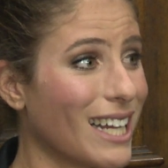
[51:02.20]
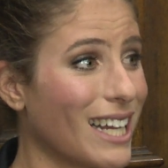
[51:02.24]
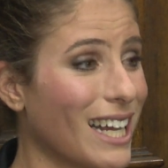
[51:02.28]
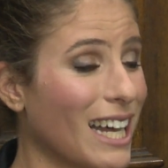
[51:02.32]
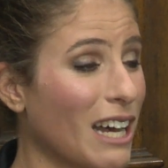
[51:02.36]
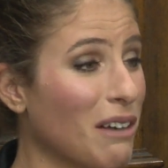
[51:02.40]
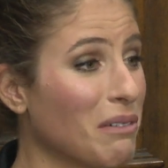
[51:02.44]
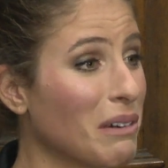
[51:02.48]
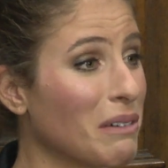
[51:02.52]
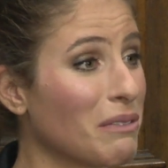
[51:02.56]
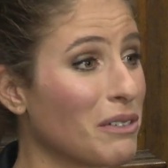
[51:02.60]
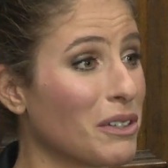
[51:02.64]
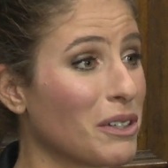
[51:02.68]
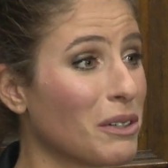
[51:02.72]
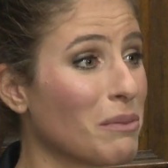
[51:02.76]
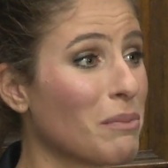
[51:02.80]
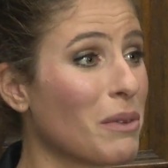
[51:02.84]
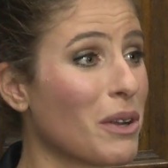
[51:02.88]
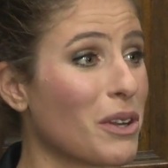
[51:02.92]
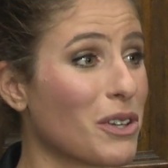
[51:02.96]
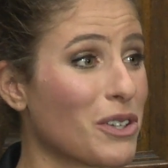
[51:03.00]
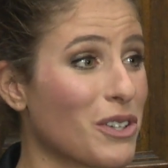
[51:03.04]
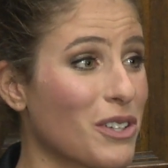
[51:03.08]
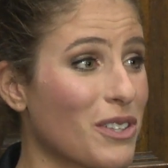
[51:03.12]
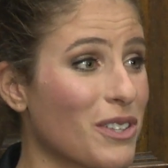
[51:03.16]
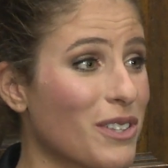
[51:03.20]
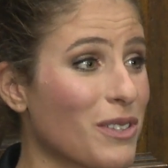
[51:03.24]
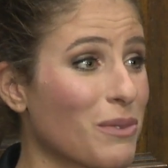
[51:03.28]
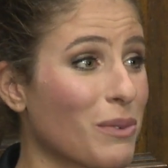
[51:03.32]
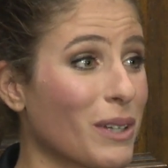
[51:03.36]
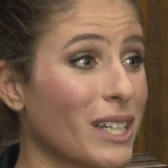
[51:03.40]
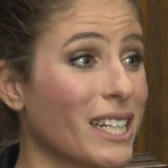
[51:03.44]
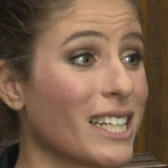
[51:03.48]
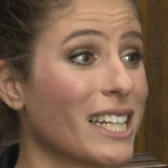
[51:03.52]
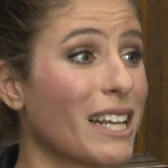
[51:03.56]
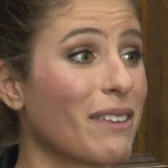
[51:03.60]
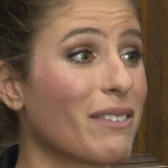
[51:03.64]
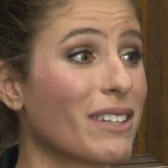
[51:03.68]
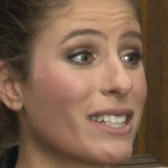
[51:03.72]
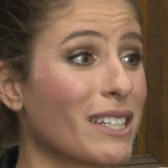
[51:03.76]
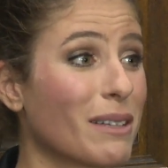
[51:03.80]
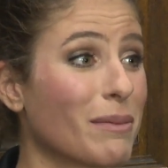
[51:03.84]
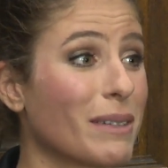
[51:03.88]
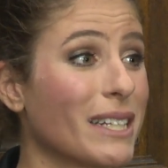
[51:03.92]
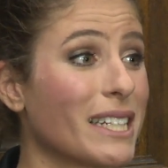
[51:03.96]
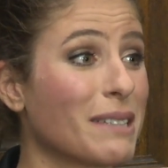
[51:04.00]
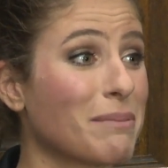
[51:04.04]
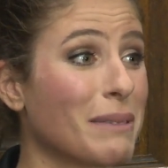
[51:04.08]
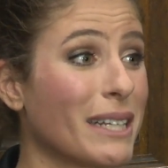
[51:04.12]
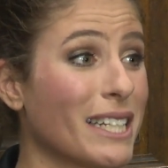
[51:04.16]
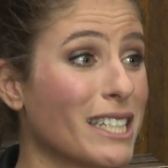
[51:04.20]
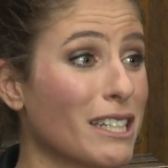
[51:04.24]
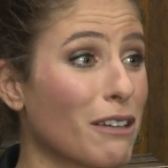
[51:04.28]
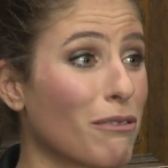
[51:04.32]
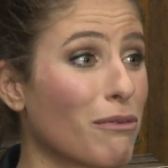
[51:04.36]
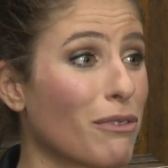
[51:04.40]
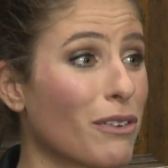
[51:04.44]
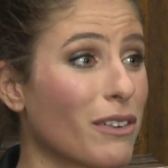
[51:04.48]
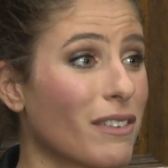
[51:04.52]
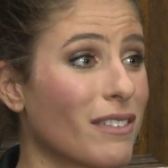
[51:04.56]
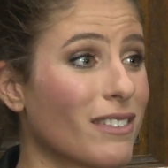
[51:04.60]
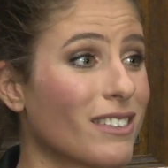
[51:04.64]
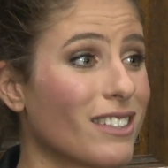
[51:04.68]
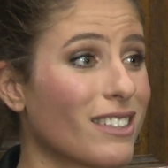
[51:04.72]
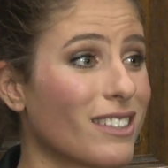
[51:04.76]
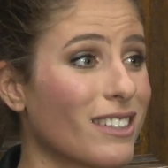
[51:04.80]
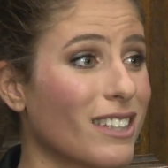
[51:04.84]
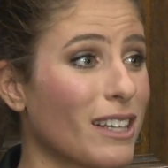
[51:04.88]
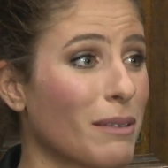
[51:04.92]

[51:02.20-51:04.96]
However, emotions will inevitably be different.